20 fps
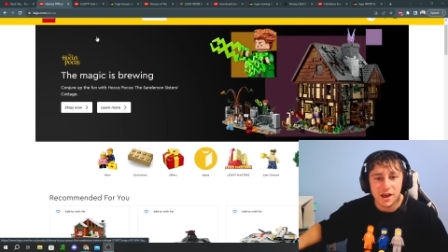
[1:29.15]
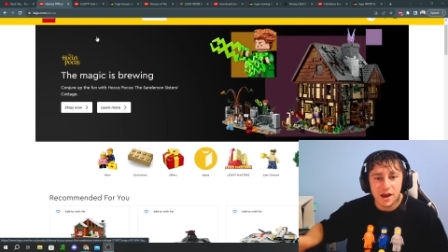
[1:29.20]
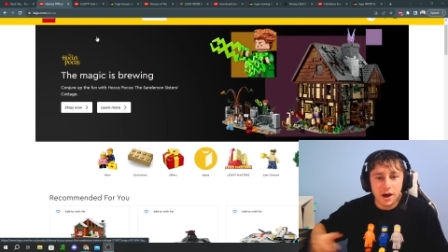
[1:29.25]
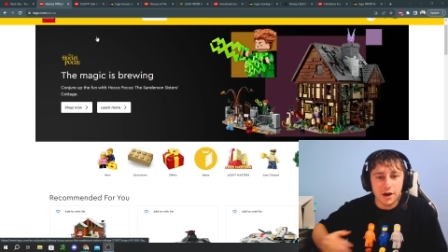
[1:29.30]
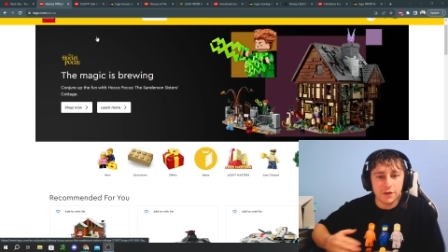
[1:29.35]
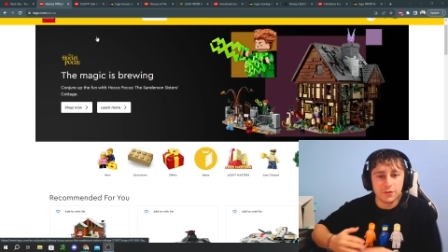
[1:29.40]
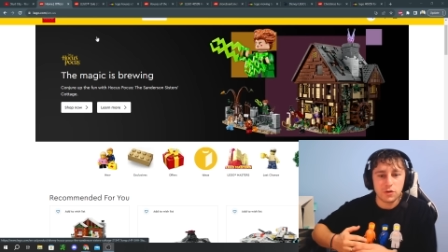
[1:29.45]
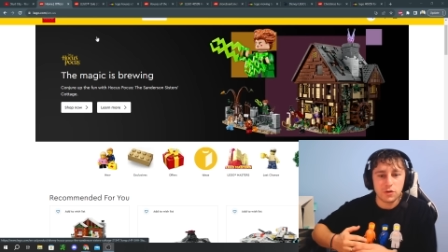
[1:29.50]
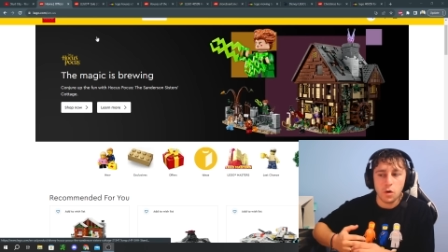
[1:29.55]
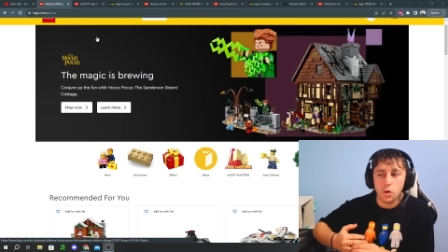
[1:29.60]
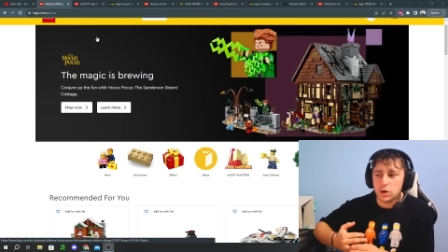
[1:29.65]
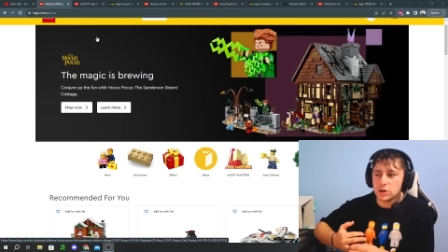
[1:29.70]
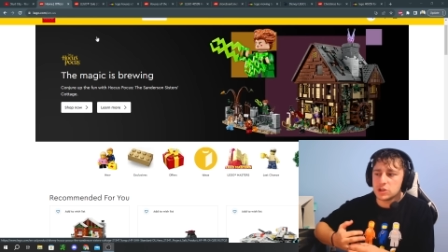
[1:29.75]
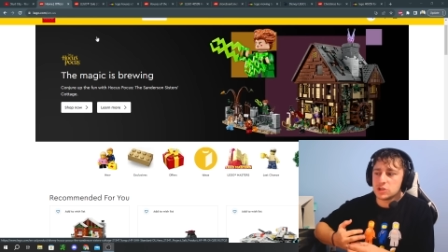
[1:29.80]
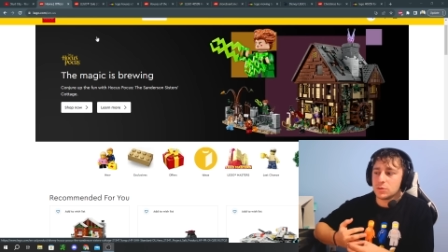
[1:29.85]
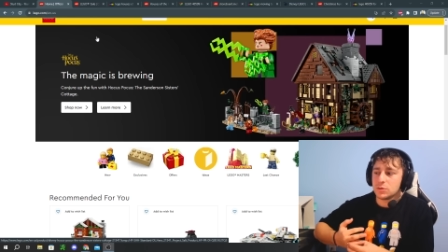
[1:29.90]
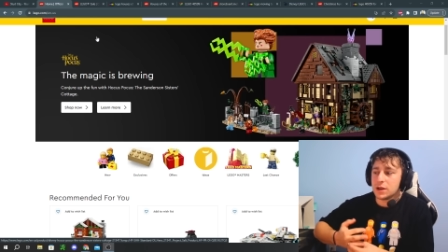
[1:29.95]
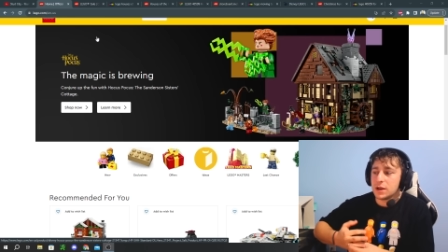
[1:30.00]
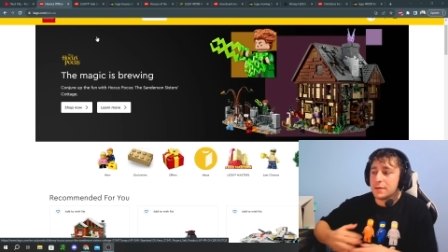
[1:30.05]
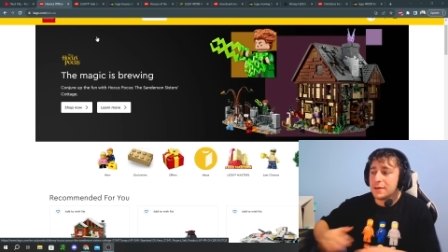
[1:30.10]
Of course,
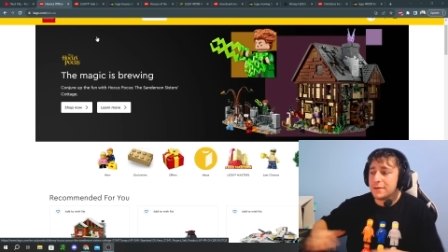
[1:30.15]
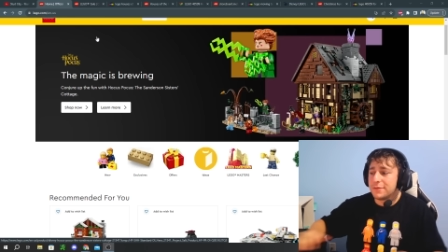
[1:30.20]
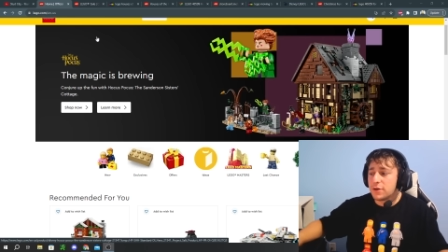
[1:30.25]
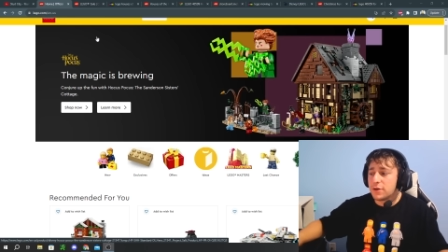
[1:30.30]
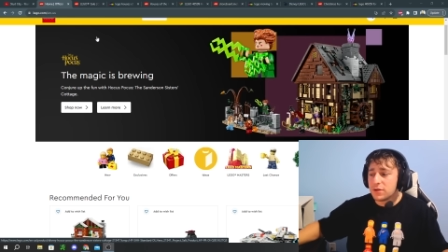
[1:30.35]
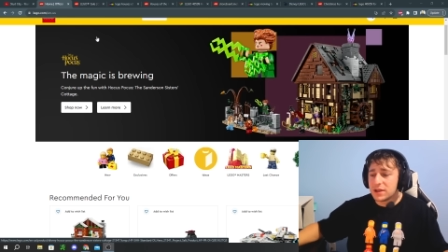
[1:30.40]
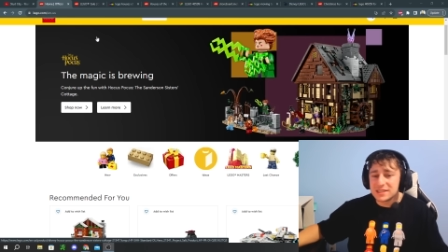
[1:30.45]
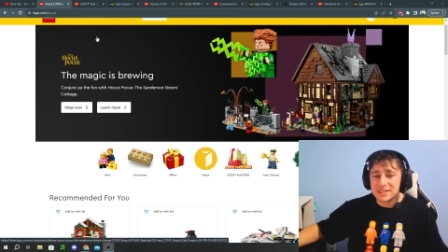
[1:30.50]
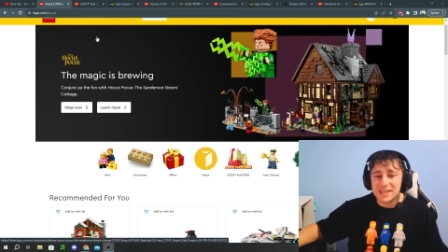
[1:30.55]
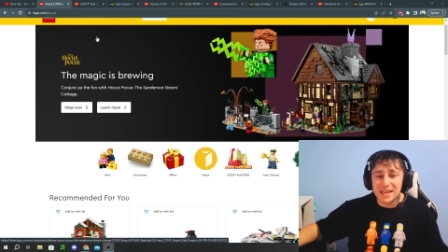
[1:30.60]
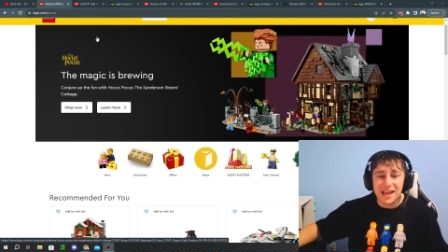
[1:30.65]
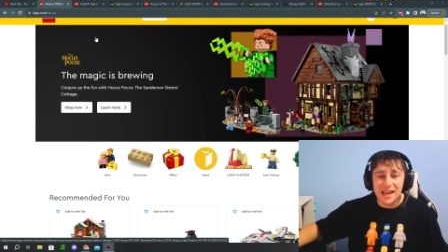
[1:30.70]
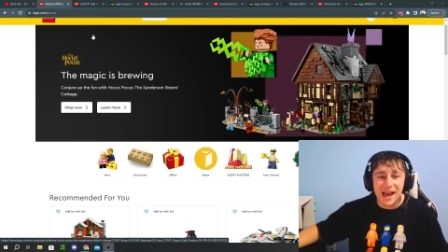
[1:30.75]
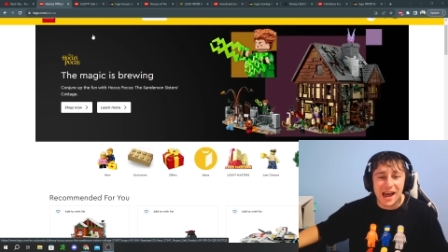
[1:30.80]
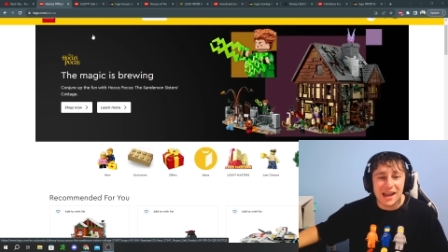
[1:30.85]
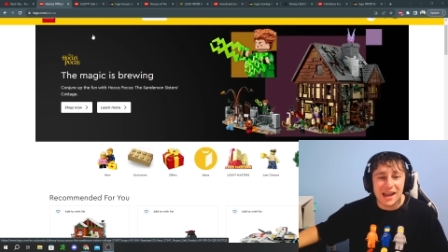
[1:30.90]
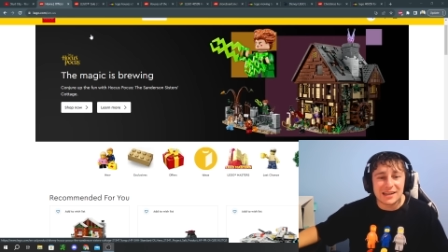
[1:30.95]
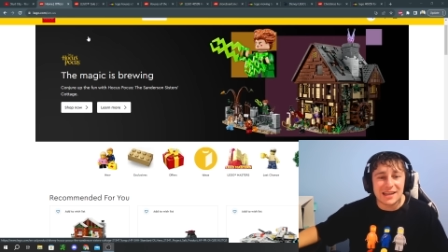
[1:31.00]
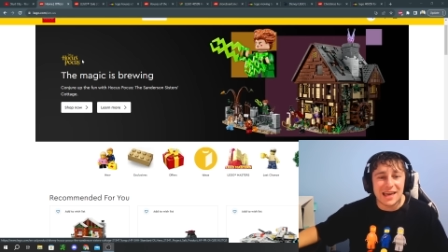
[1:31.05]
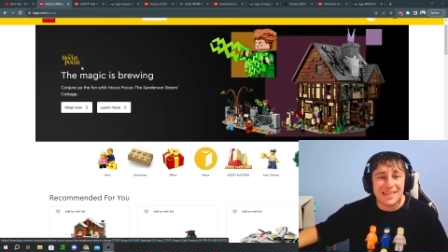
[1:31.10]
we're going to be focusing
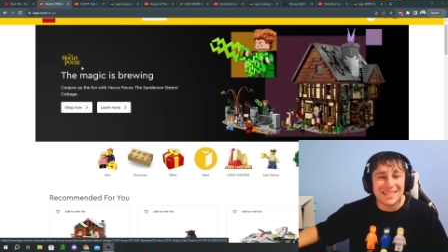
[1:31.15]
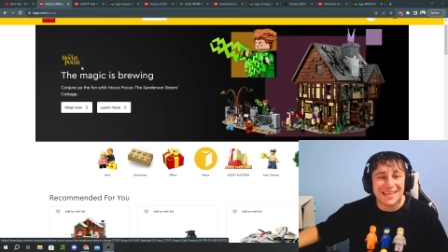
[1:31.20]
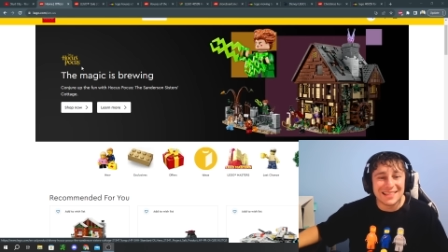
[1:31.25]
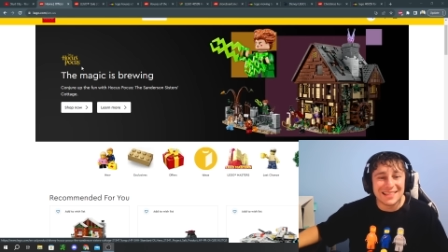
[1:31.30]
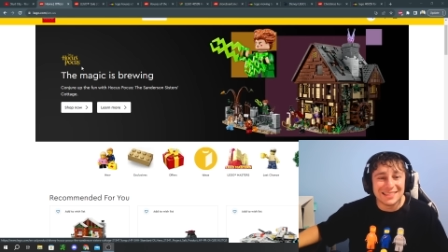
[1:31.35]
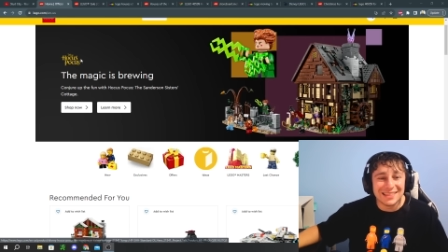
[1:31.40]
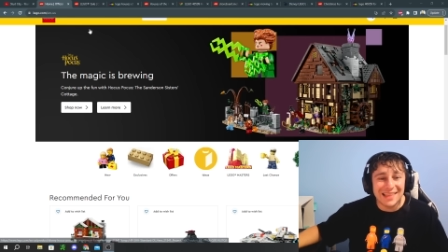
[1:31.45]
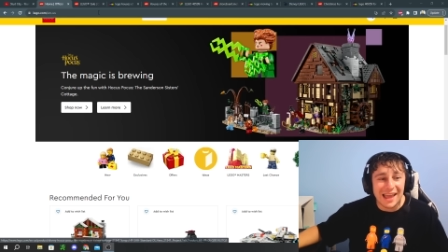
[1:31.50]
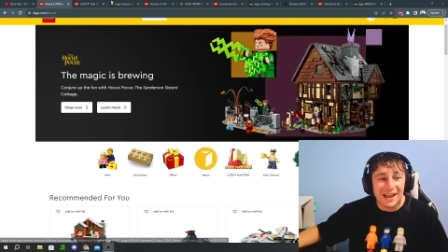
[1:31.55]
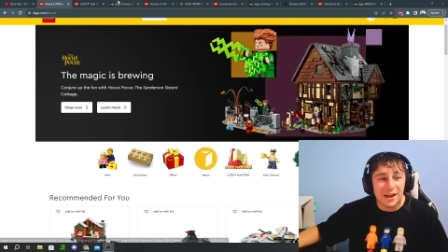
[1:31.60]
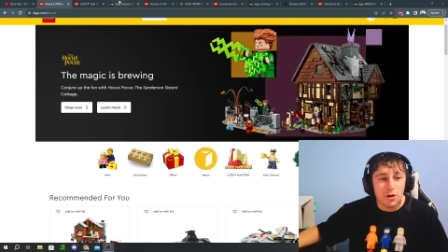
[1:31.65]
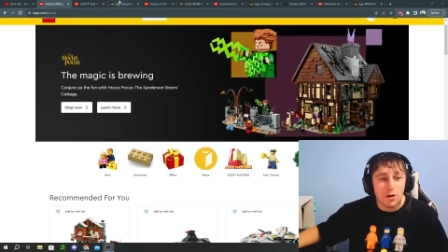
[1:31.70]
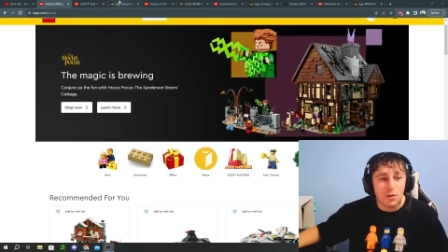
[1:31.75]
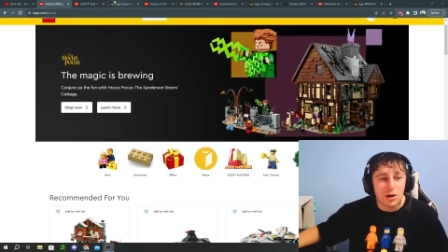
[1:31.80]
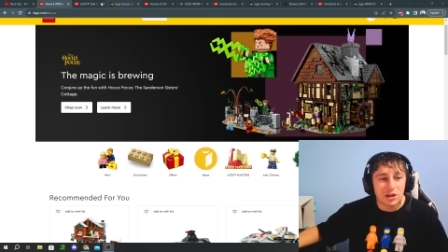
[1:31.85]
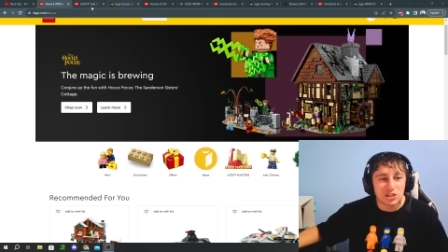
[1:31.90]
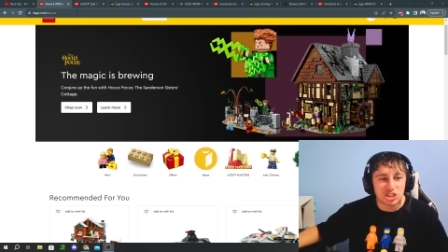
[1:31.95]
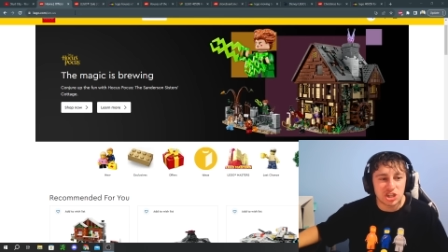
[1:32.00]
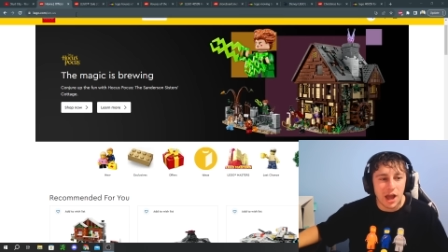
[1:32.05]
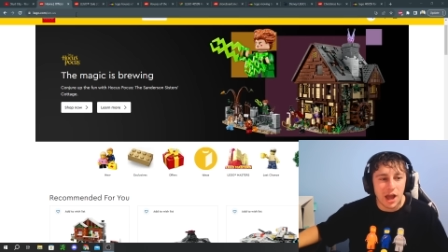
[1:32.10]
on the
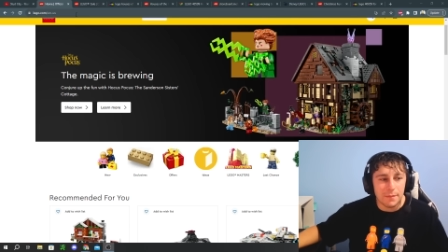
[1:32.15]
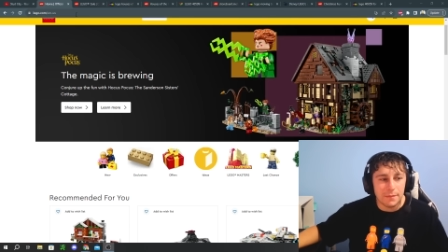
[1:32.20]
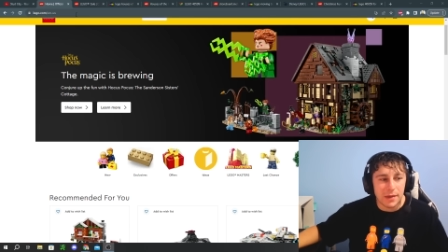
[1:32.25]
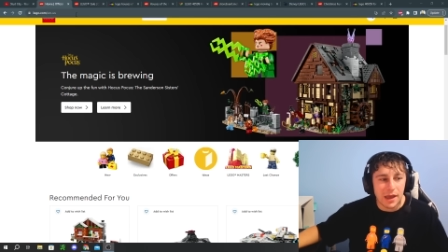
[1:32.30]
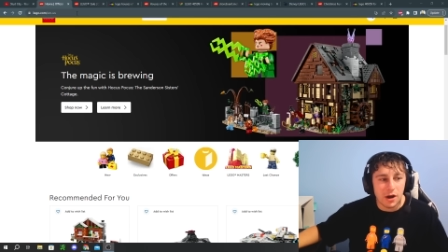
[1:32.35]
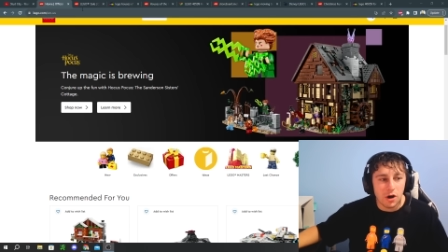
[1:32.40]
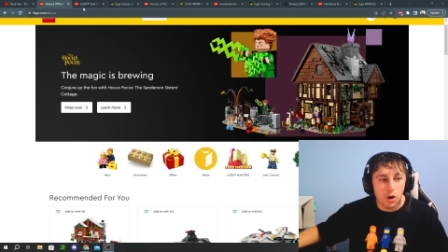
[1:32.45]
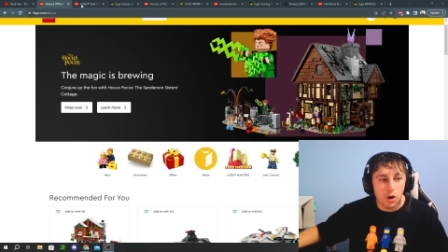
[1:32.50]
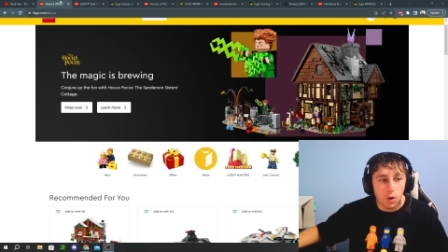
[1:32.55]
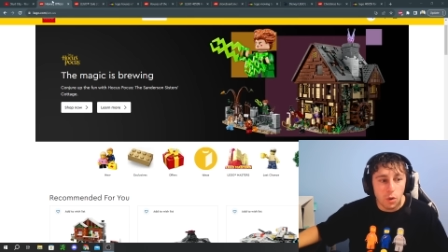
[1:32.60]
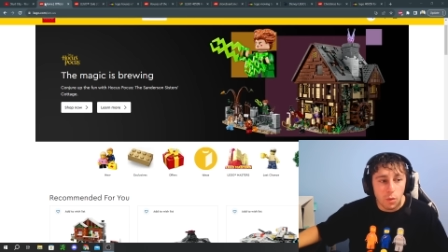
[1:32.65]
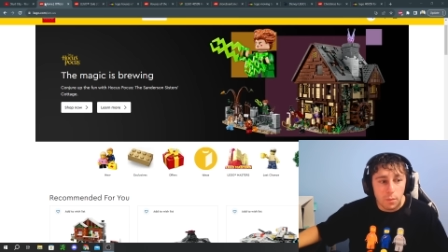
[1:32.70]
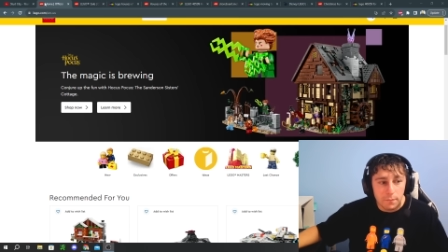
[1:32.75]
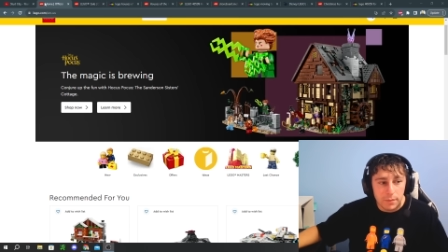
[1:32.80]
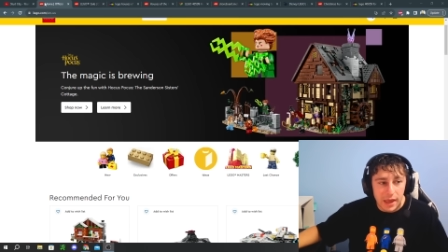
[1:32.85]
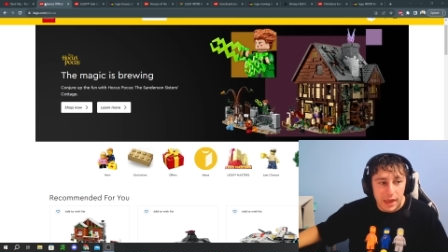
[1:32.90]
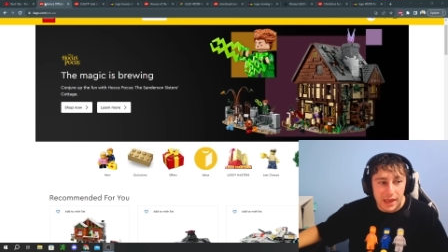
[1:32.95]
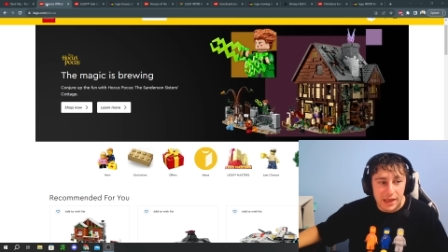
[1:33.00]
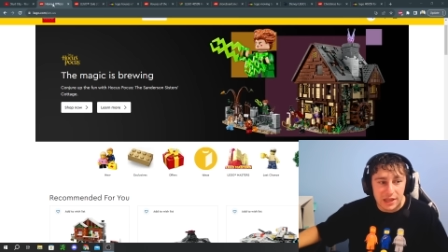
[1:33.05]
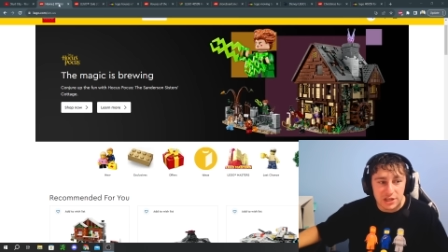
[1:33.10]
LEGO Shop at Home
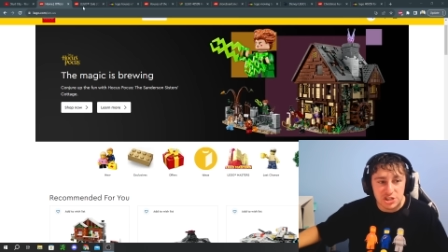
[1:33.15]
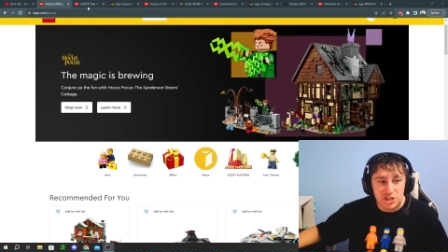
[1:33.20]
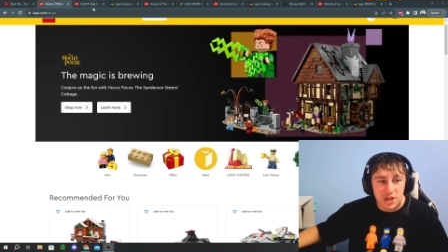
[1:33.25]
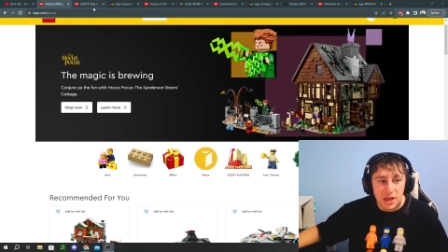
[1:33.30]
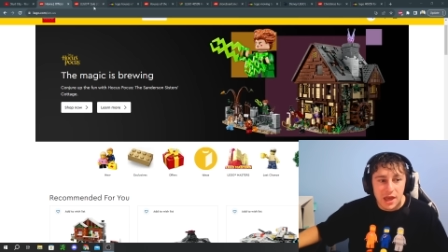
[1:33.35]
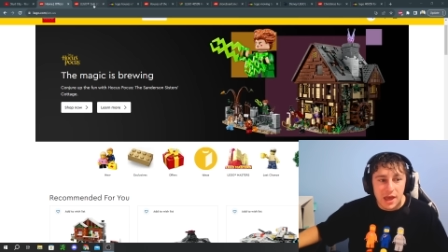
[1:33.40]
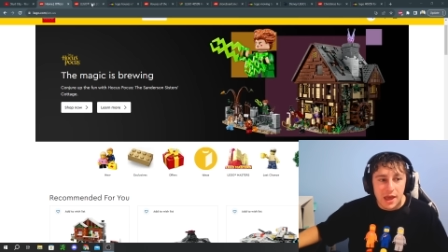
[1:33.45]
page